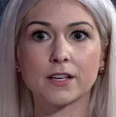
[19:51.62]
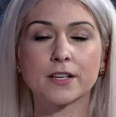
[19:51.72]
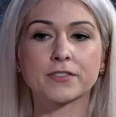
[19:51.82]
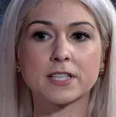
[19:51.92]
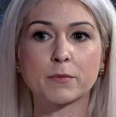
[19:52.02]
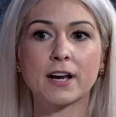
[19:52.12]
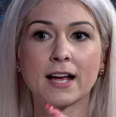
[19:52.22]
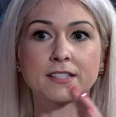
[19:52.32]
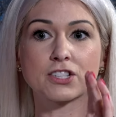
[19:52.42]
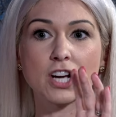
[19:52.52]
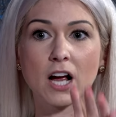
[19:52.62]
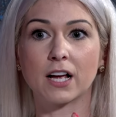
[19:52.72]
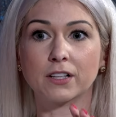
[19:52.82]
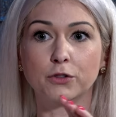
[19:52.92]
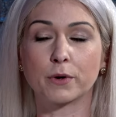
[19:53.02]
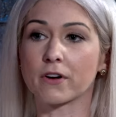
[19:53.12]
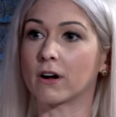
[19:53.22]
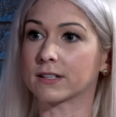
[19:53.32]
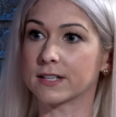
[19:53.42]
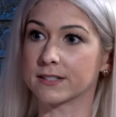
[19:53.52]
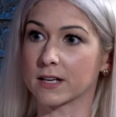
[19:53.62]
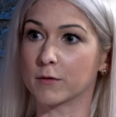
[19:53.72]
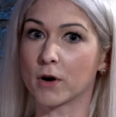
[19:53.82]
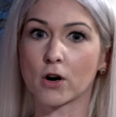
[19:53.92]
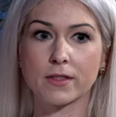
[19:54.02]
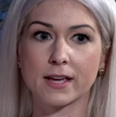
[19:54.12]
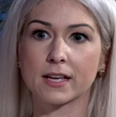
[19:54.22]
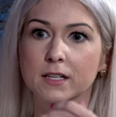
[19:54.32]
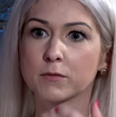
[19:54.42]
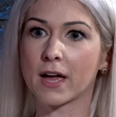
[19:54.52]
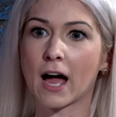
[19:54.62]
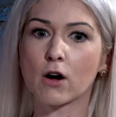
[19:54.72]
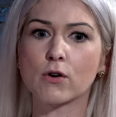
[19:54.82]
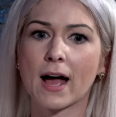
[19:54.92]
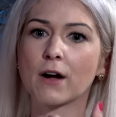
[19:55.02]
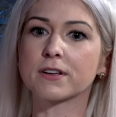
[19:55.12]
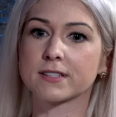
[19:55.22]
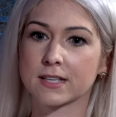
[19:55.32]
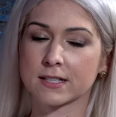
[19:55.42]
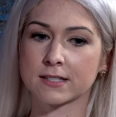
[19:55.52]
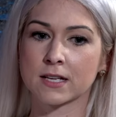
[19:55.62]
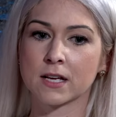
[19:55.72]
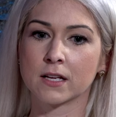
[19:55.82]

if someone has a child with autism, are they going to, how does this